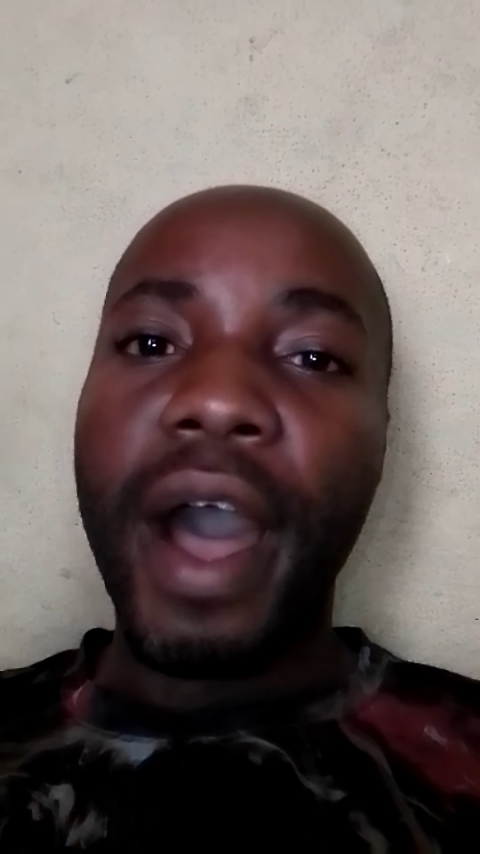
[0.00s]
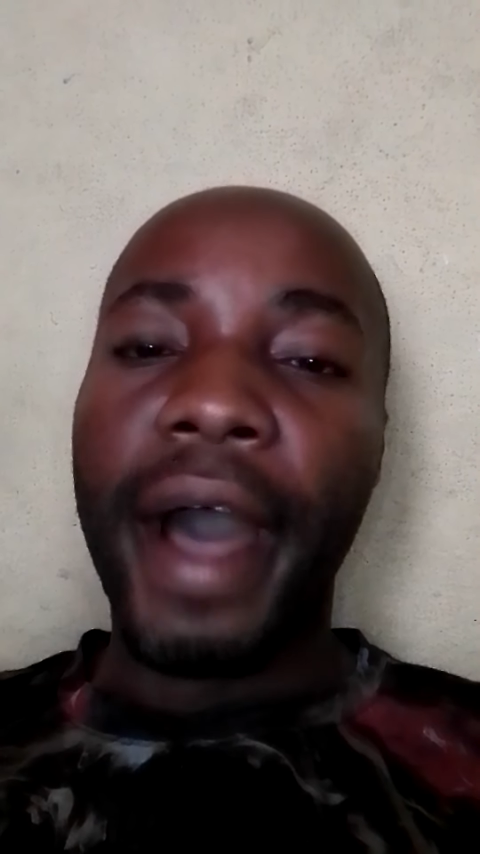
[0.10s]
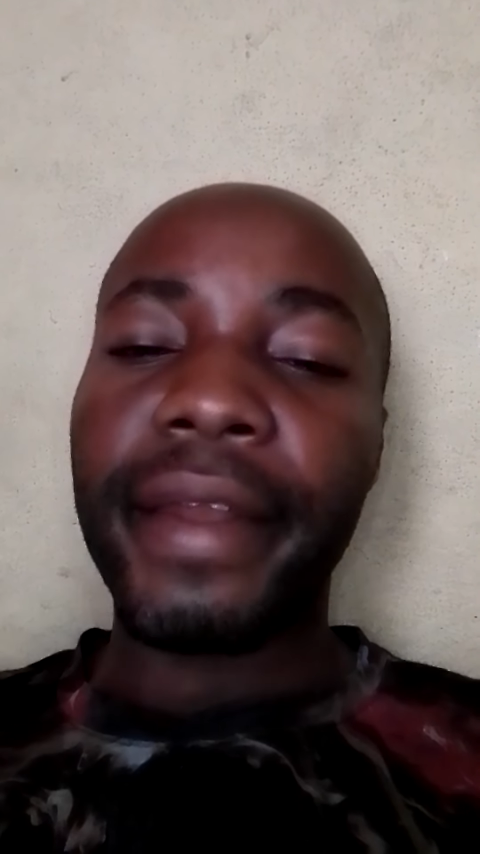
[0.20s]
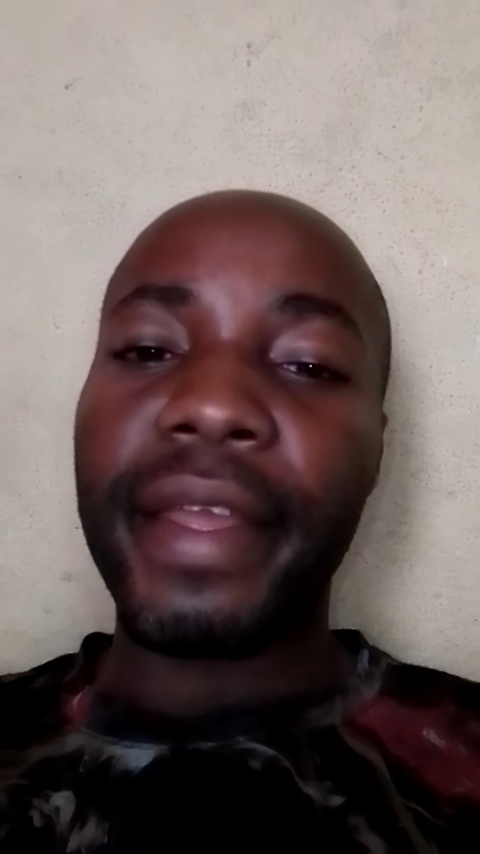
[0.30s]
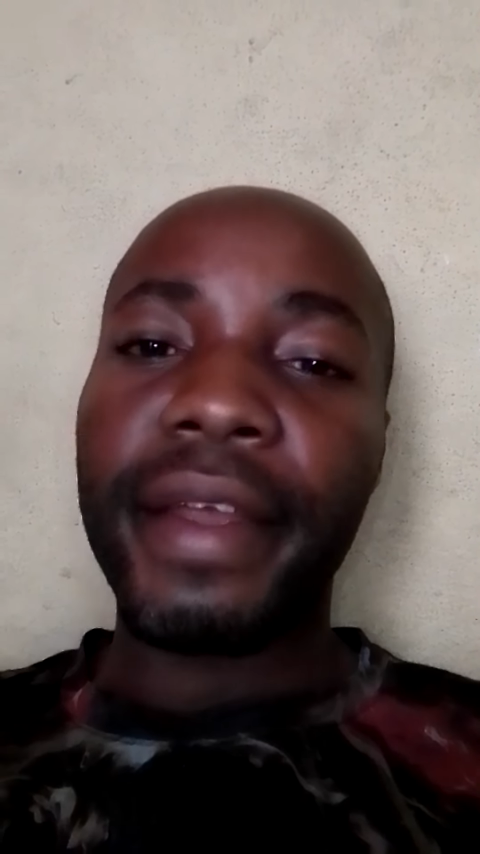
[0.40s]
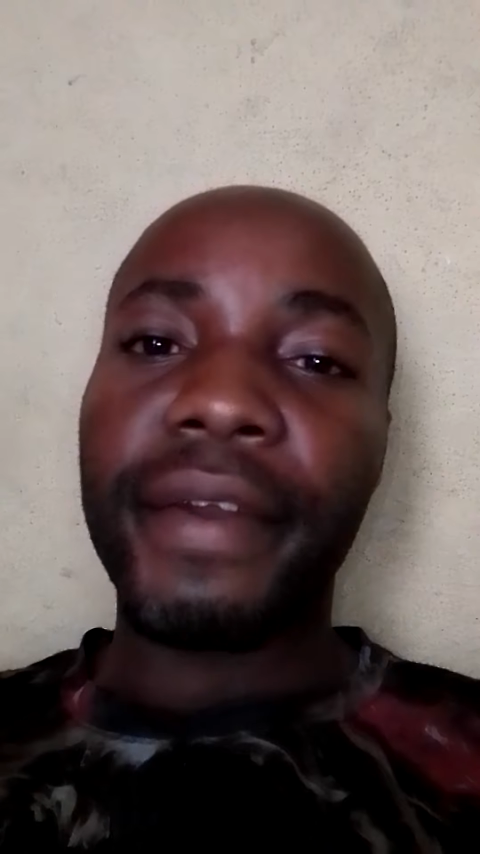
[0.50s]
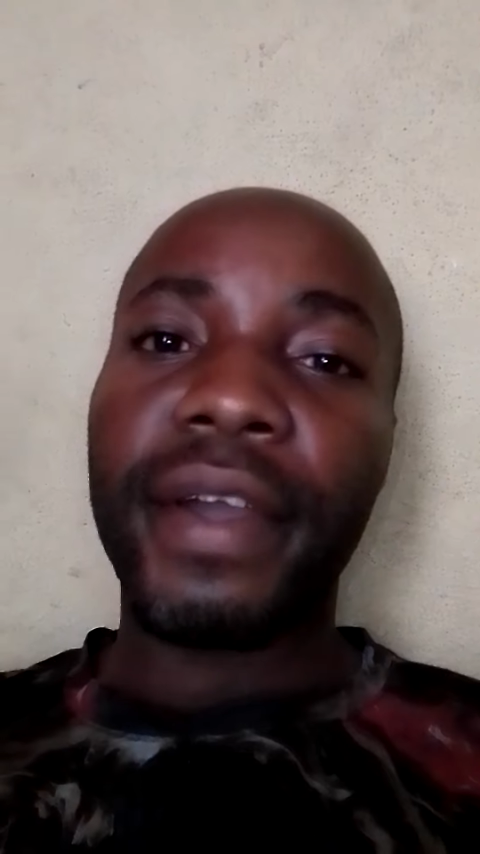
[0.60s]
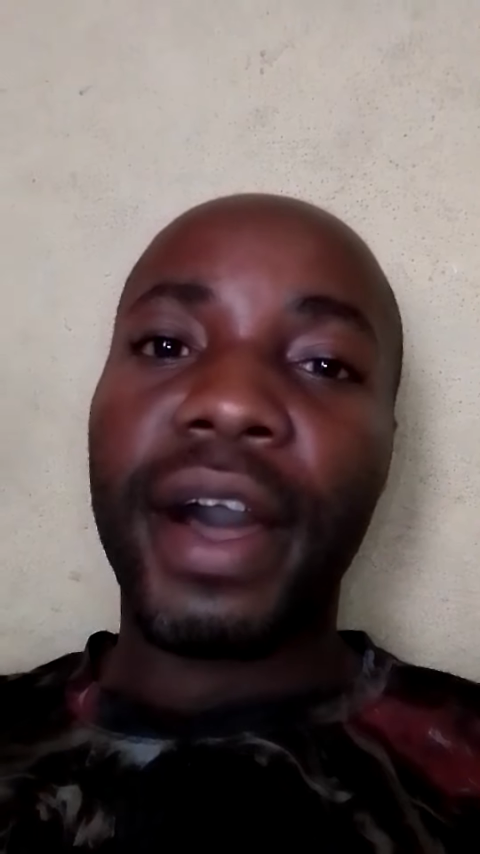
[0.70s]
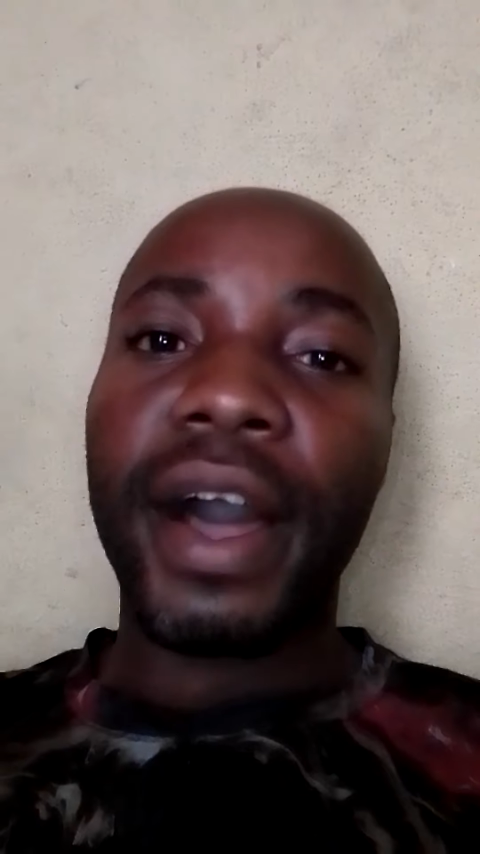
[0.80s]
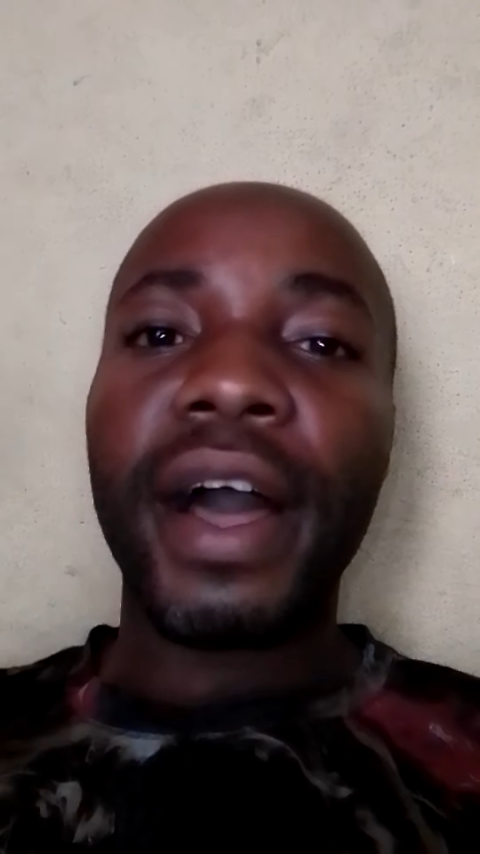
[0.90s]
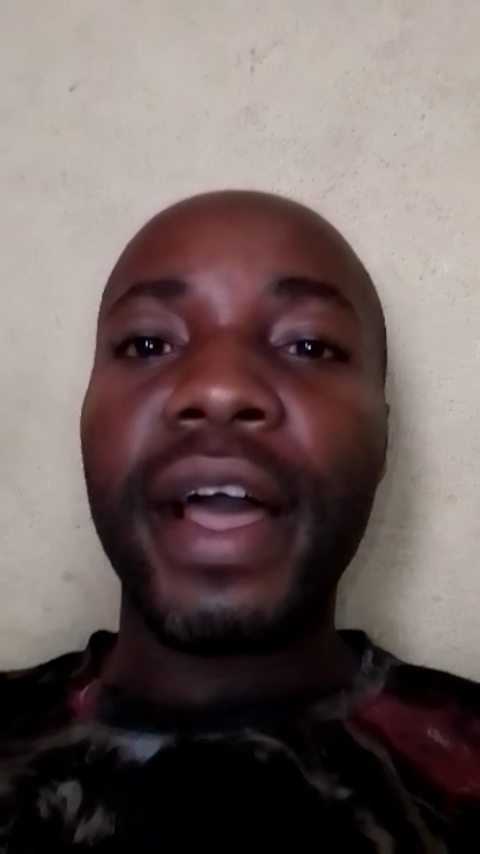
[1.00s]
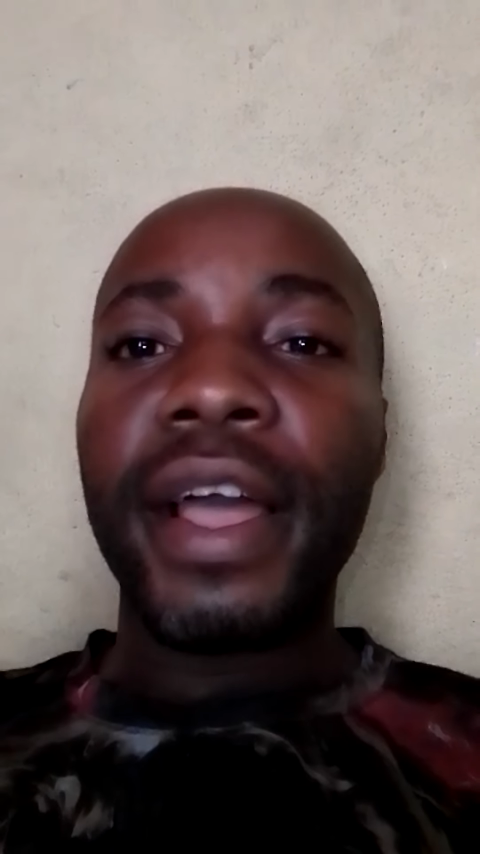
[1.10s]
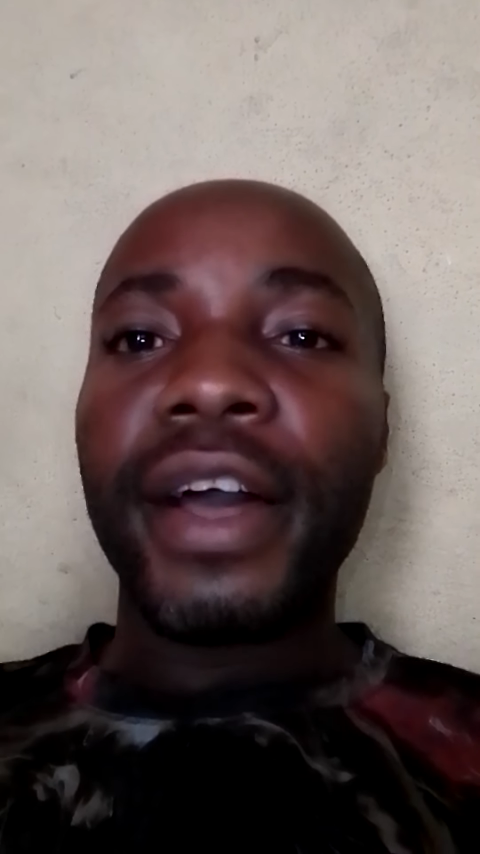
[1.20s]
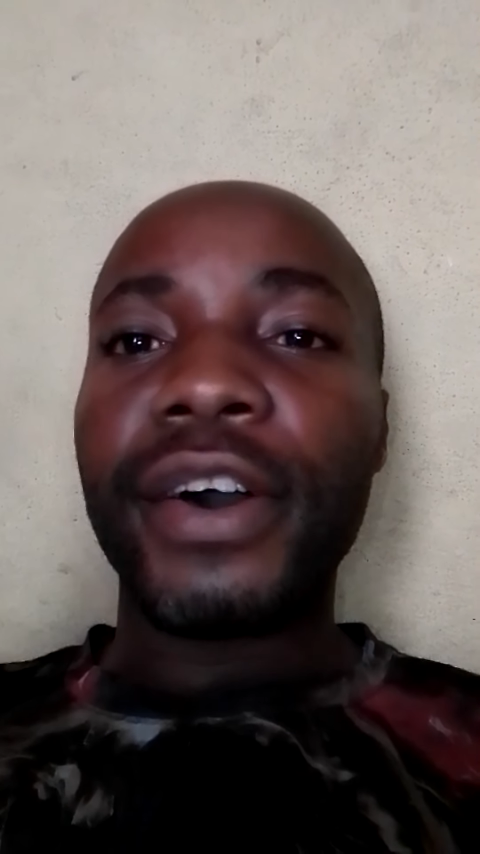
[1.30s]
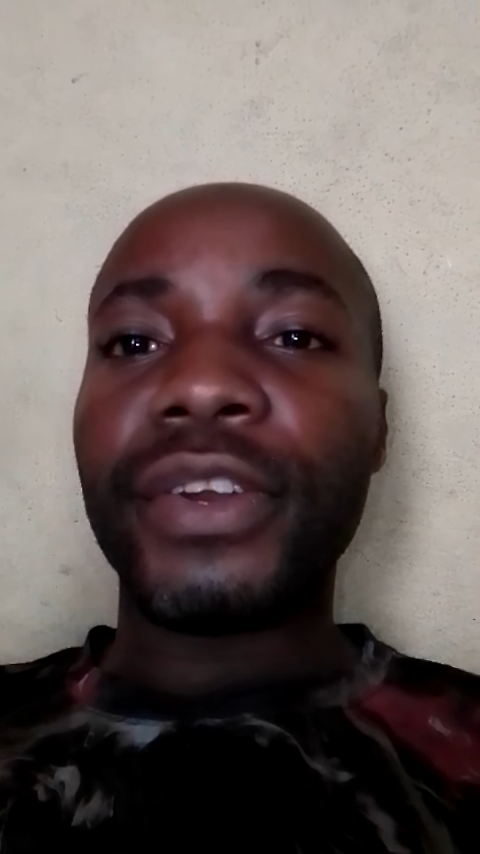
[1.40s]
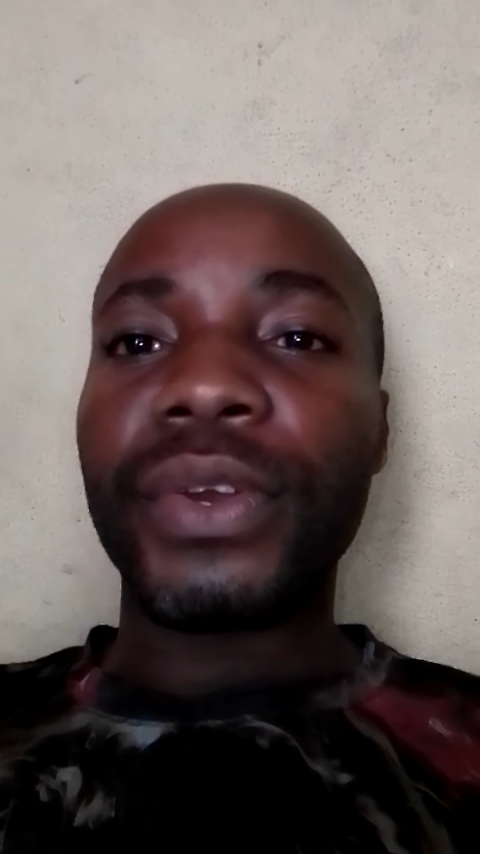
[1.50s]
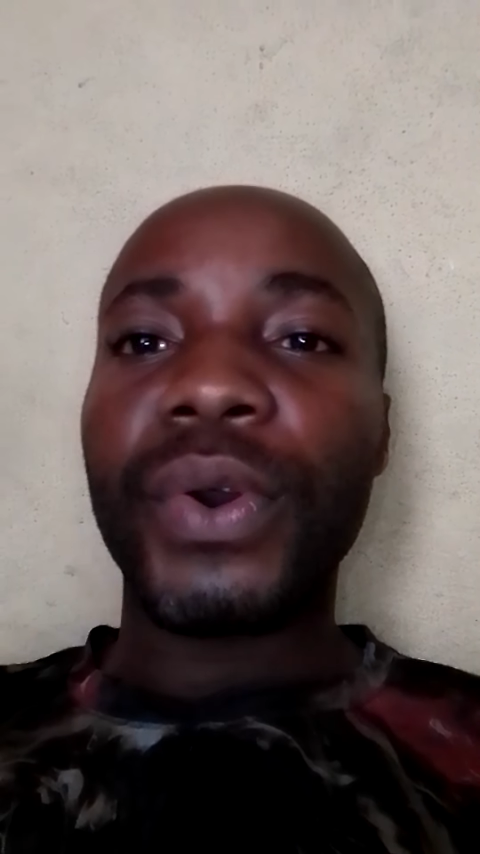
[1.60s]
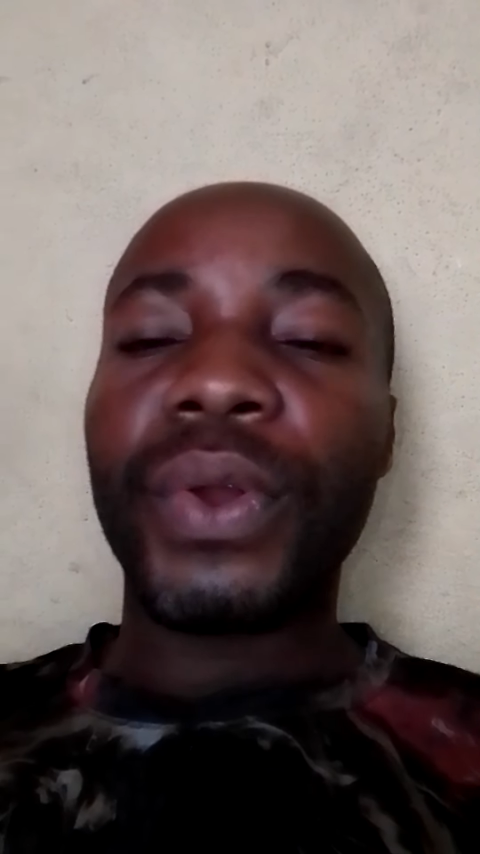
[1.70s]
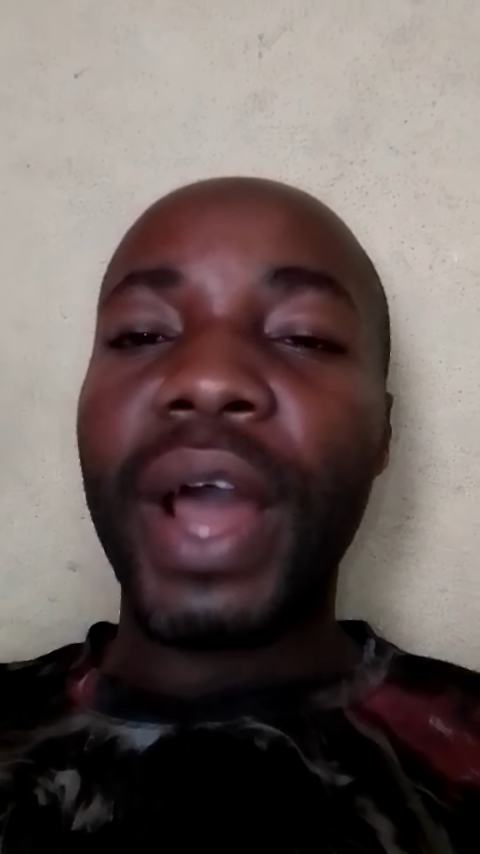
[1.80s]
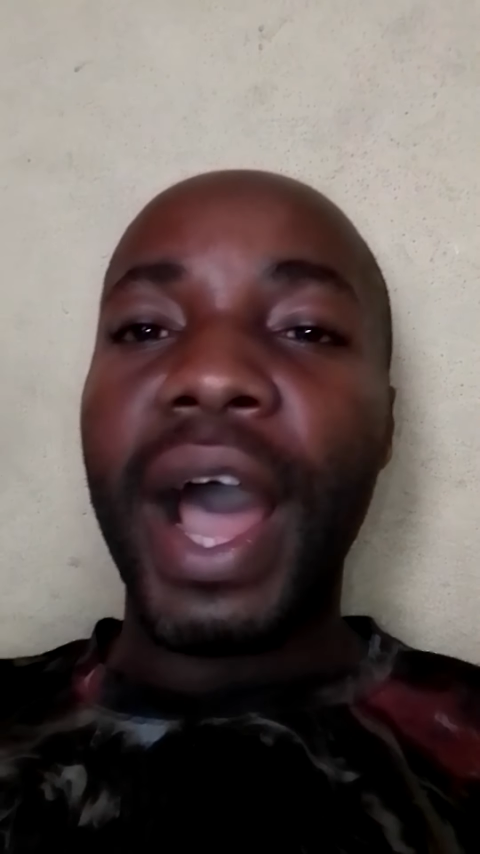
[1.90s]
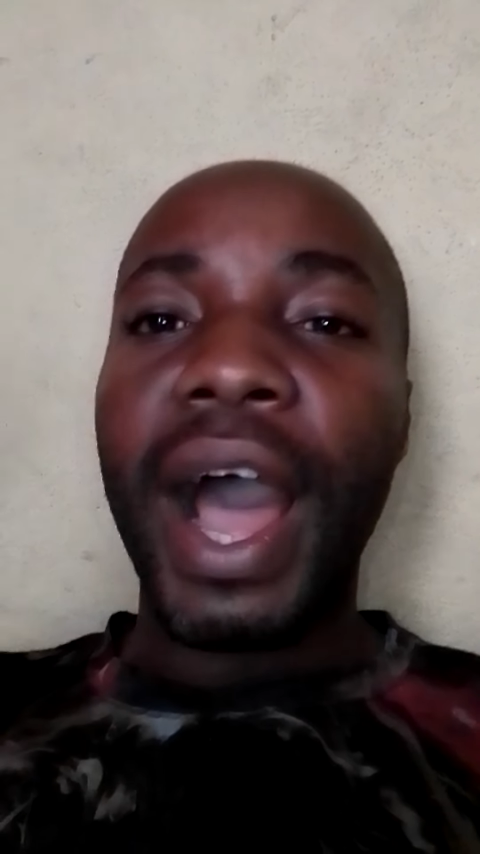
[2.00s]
an area known